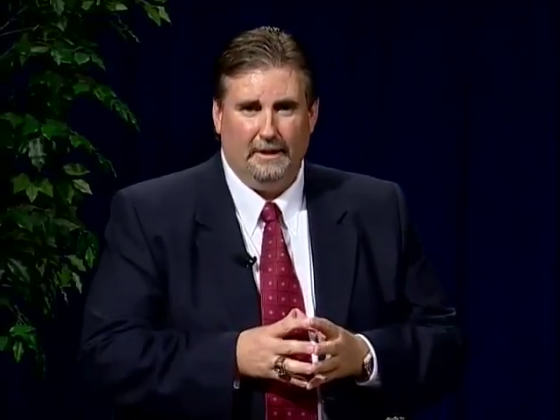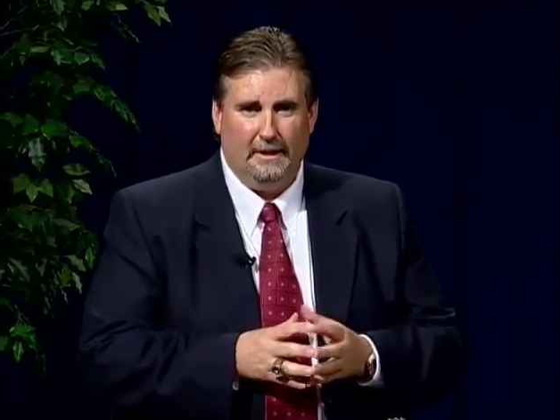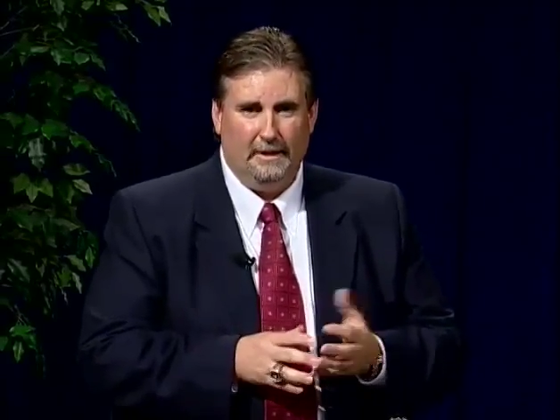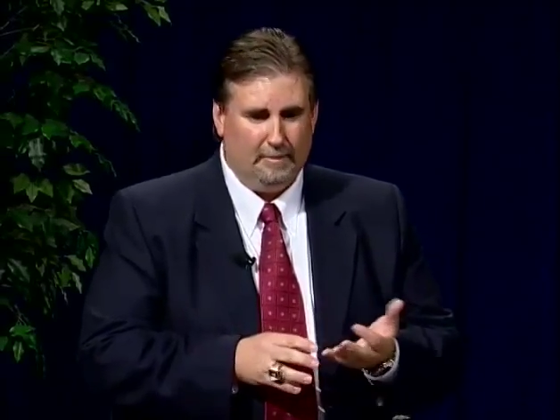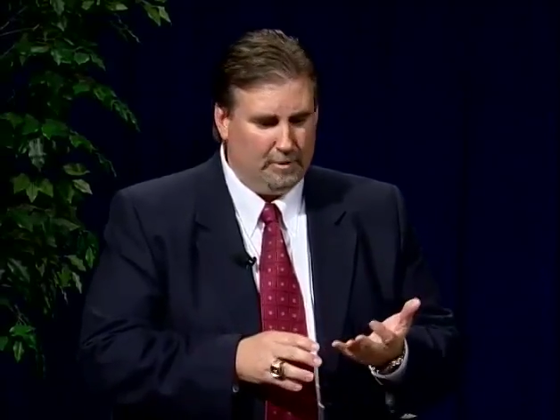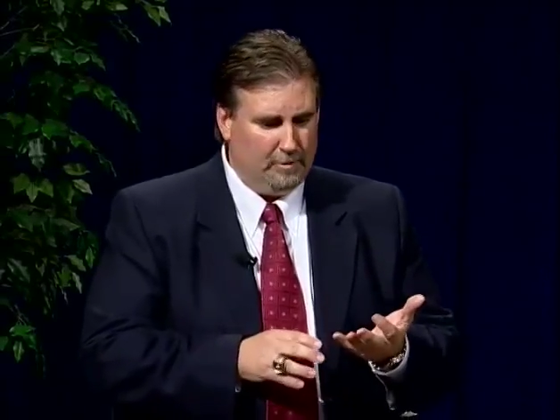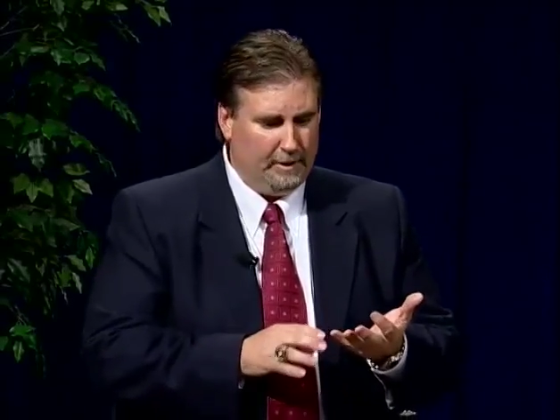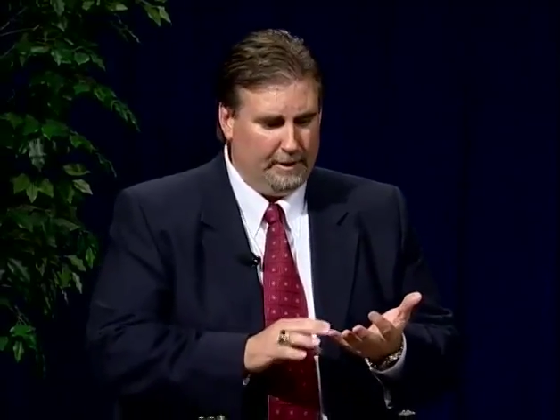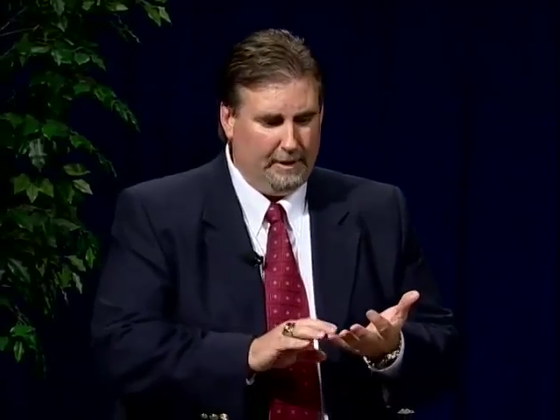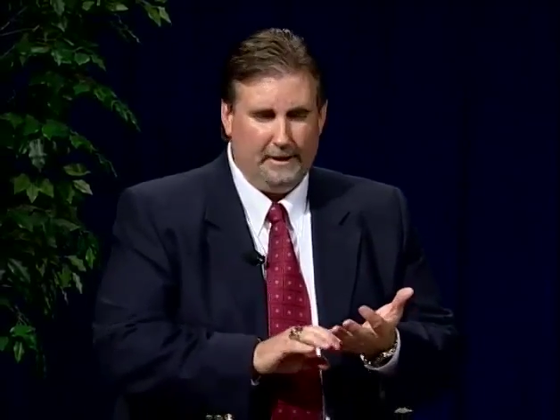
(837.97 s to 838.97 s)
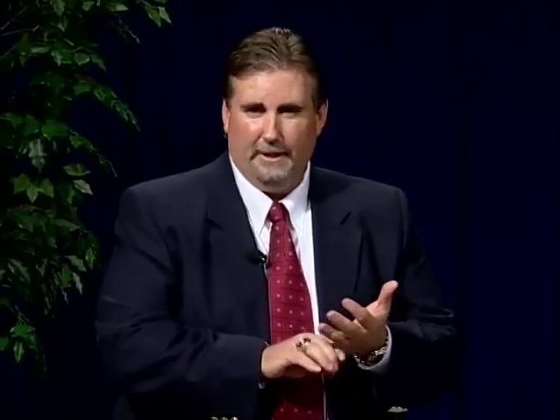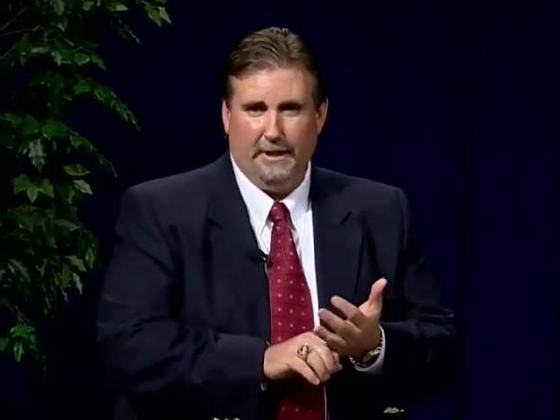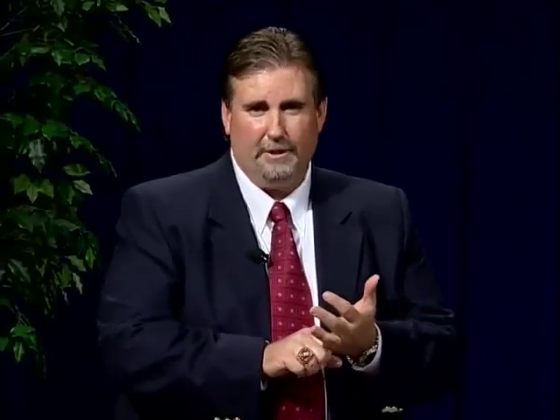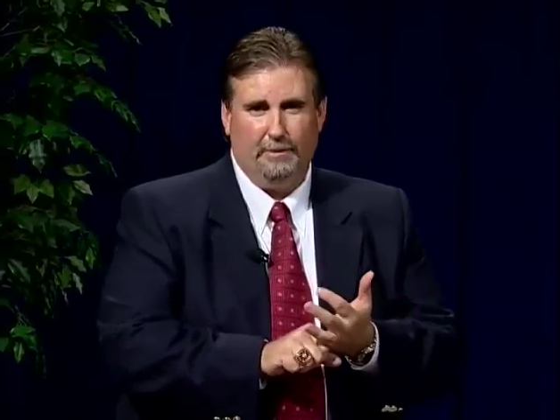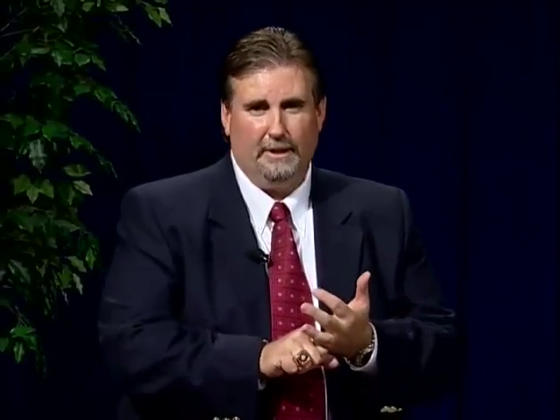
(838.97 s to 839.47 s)
Number one is,
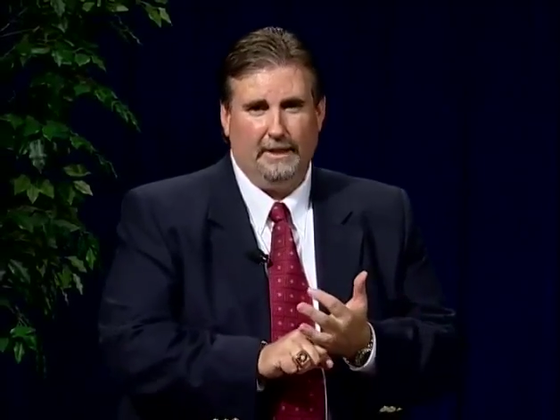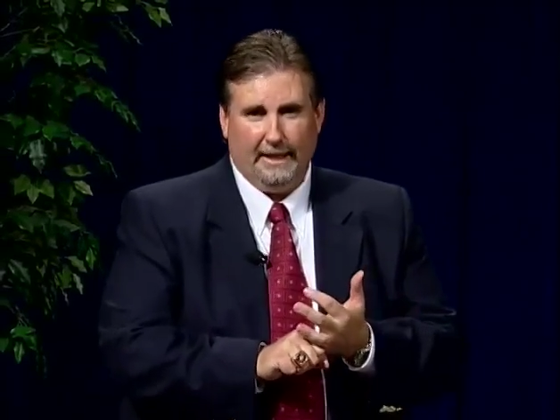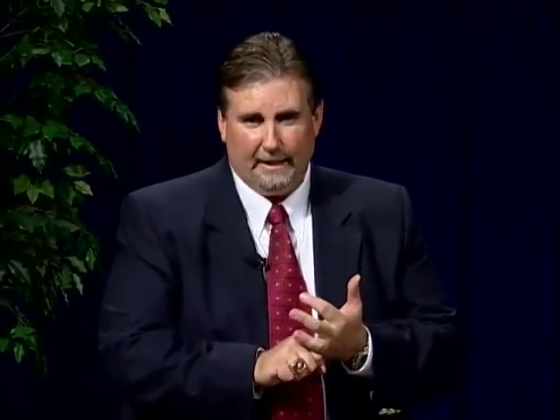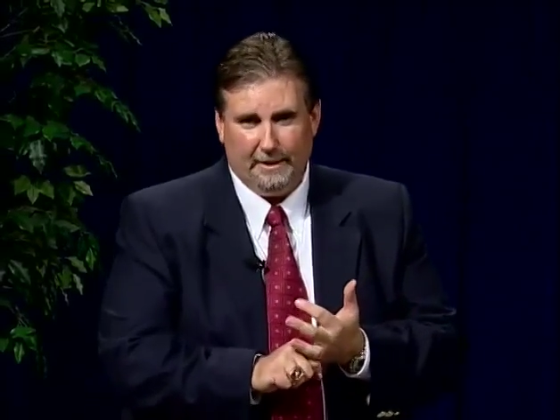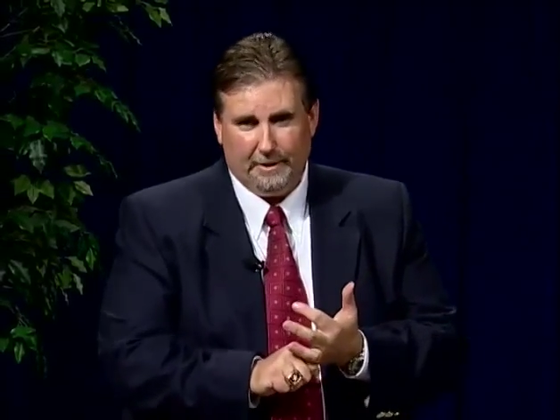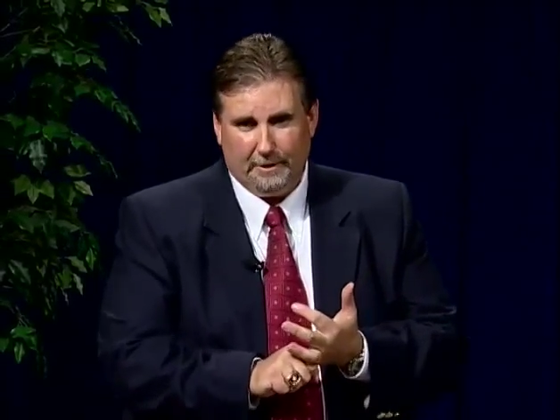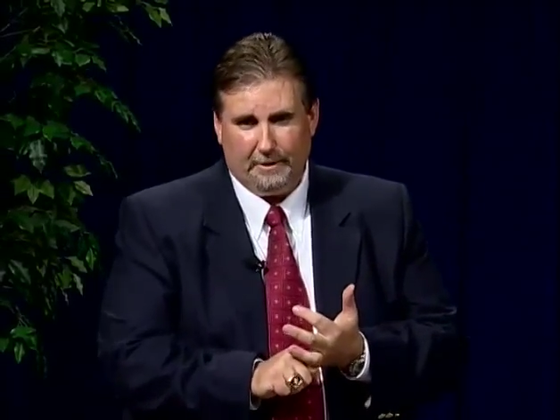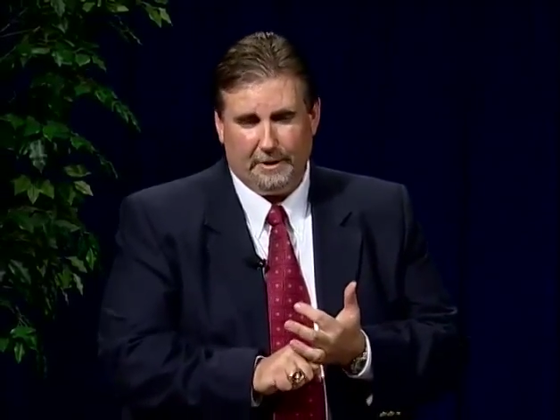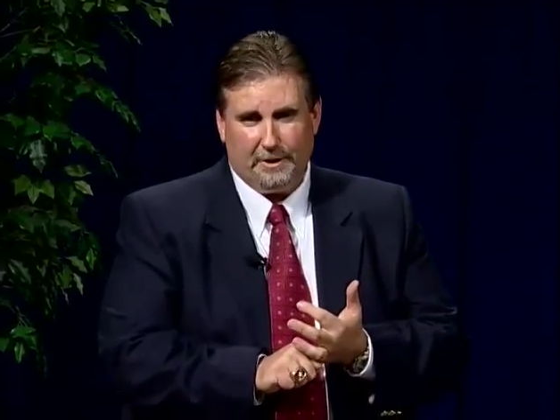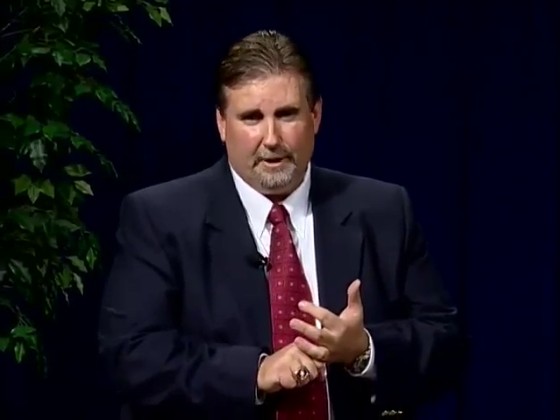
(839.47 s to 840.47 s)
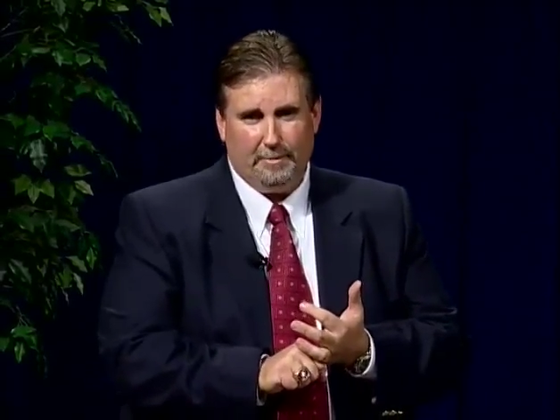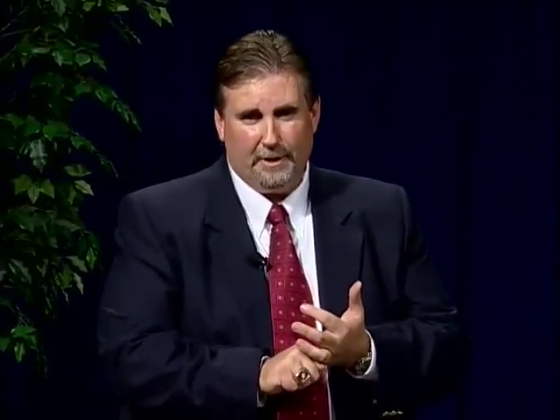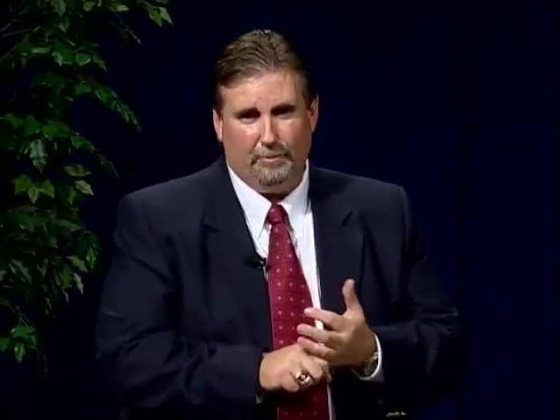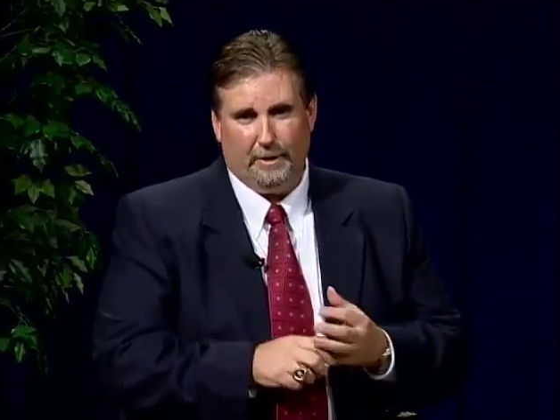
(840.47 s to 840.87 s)
yes, we'd like internal consumption